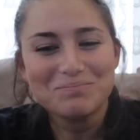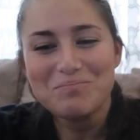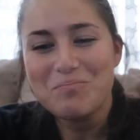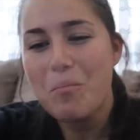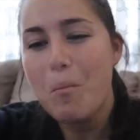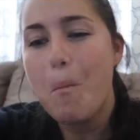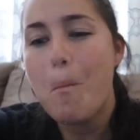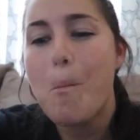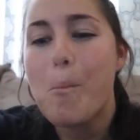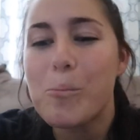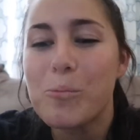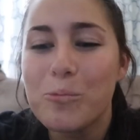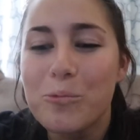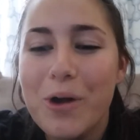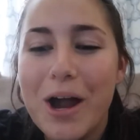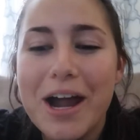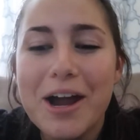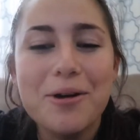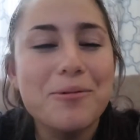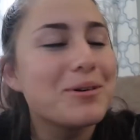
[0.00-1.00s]
well,
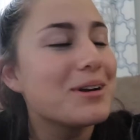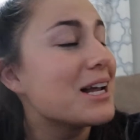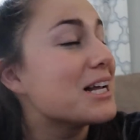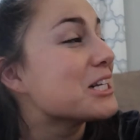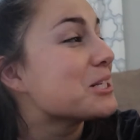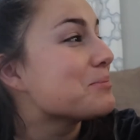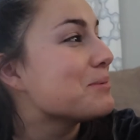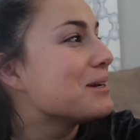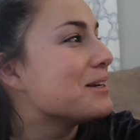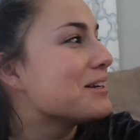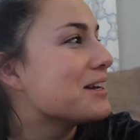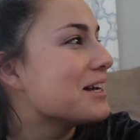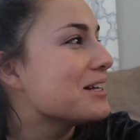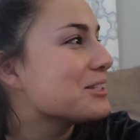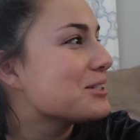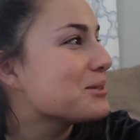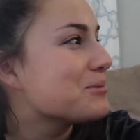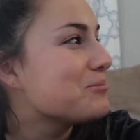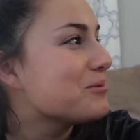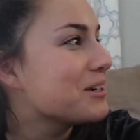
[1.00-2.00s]
rare when I spend a
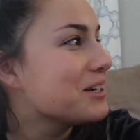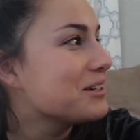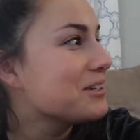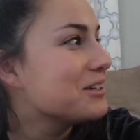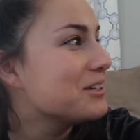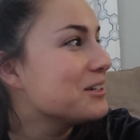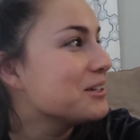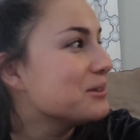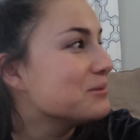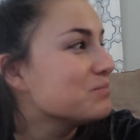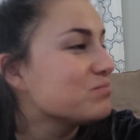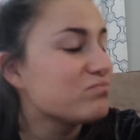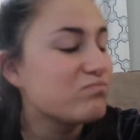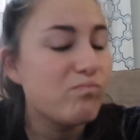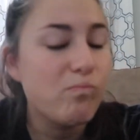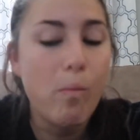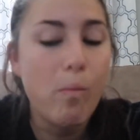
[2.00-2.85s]
night somewhere, you know.